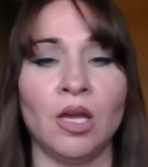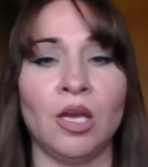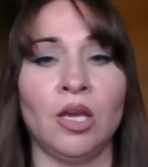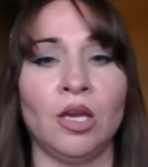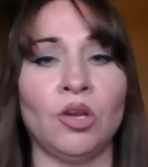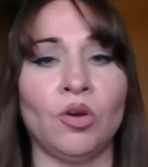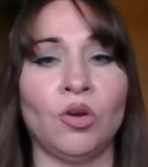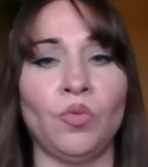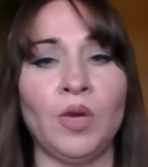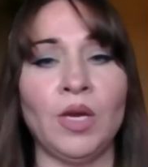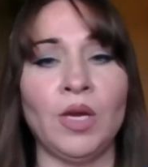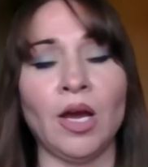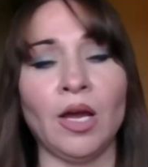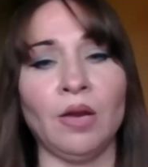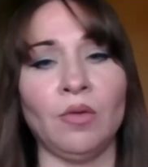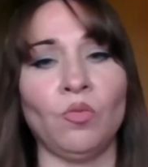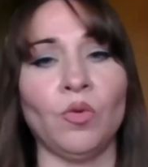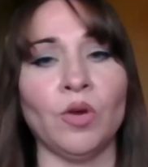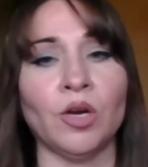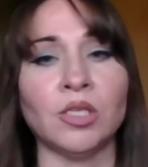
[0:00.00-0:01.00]
We got to
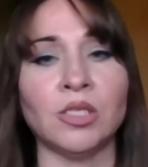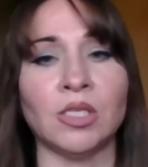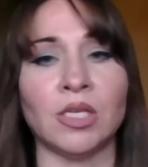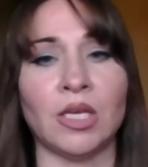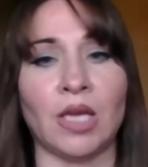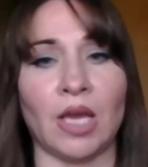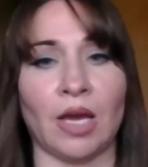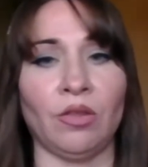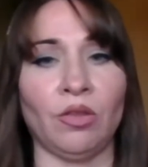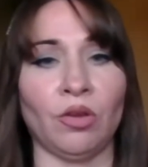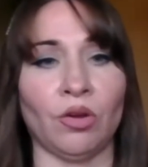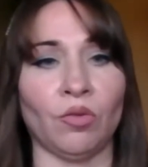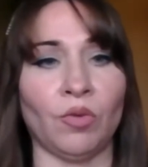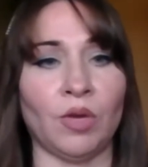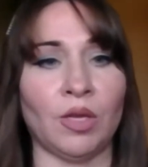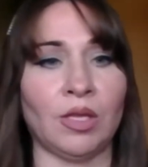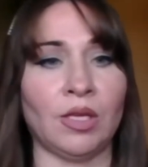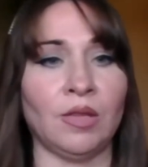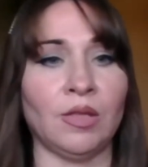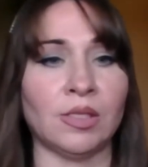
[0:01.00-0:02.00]
work together
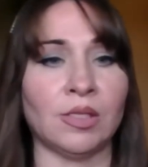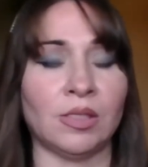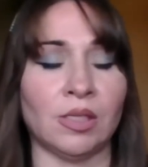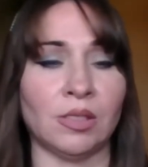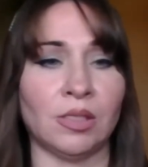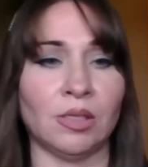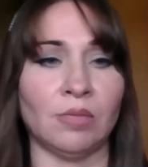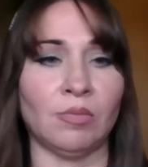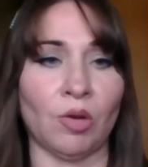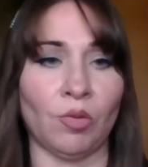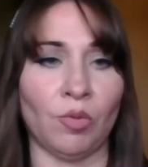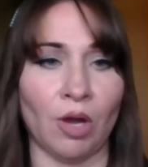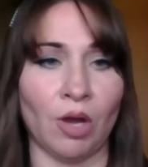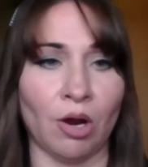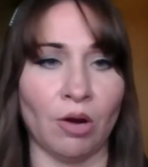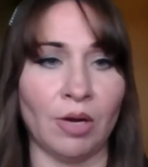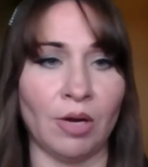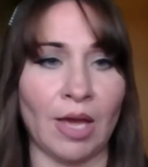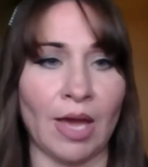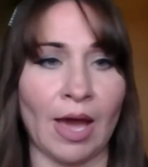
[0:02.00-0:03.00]
within the system that we
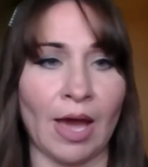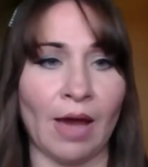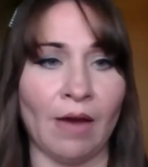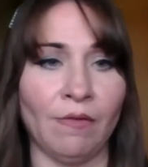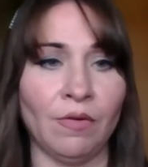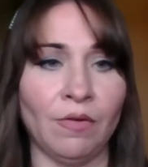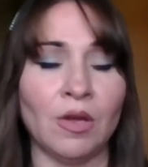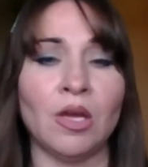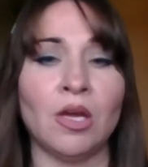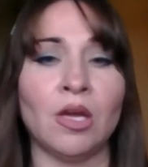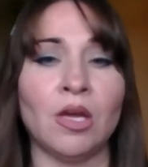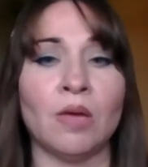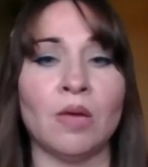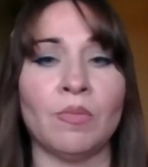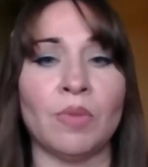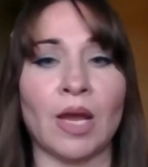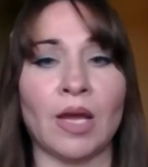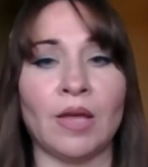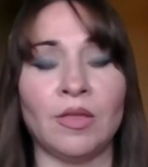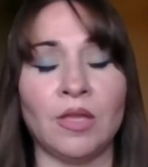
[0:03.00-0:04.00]
already have,
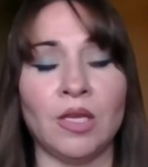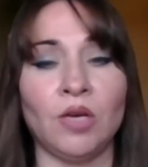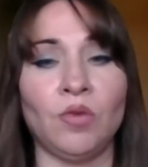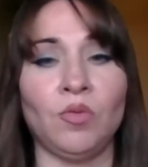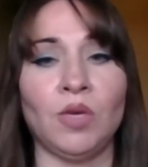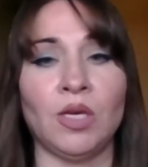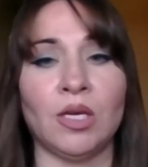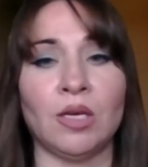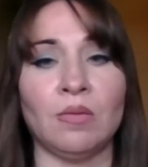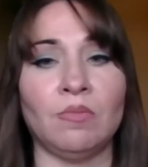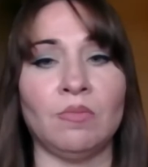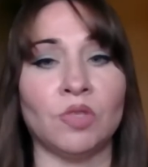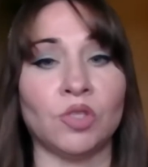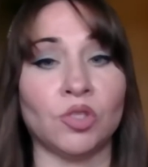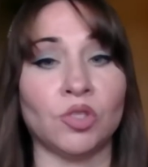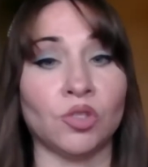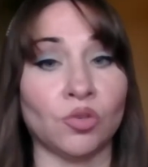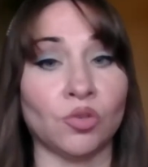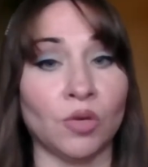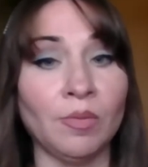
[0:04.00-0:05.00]
but I think we can
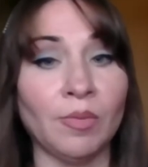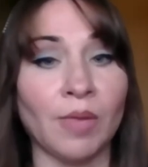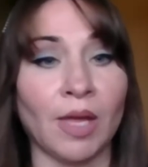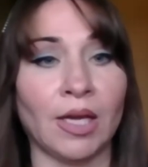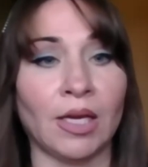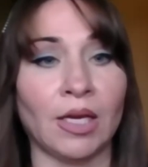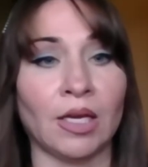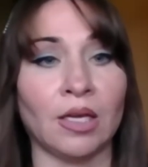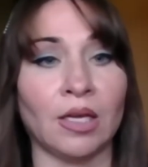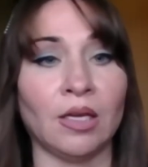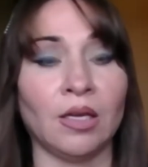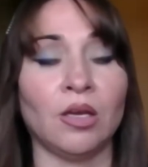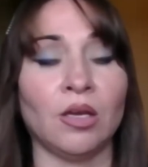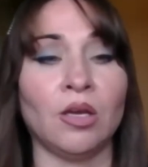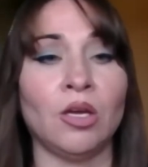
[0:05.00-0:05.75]
streamline it